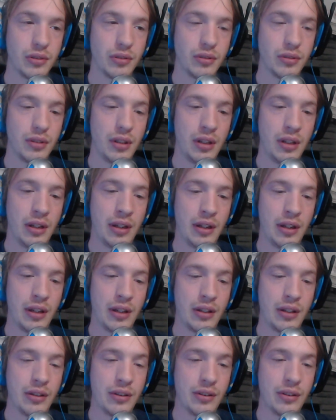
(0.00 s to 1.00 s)

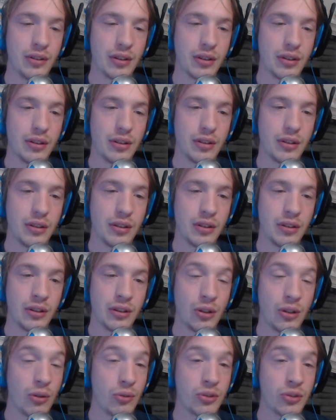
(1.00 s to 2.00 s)
And the
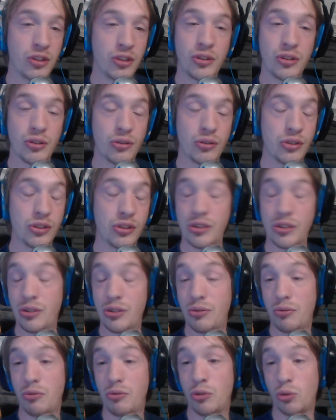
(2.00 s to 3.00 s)
ghosts are just
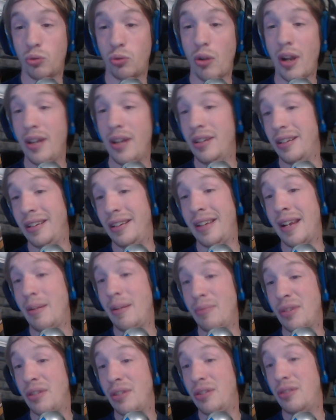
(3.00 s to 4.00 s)
trying to get
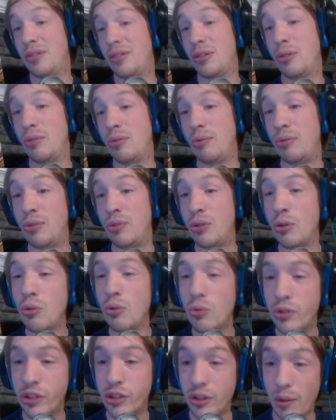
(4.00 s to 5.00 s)
him to
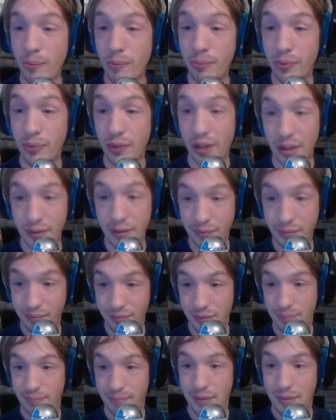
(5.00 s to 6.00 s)
do something.
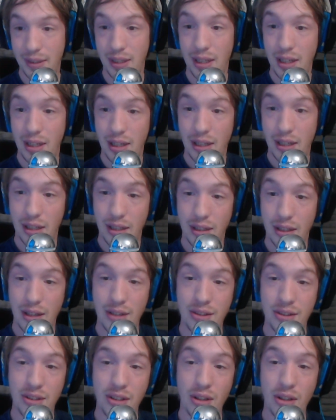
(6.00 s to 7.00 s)

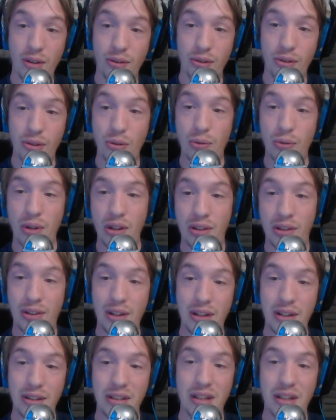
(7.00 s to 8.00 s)
That's the other annoying
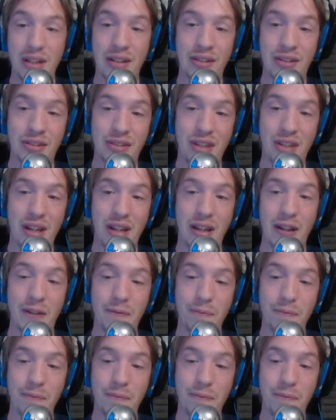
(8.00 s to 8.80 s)
thing, is that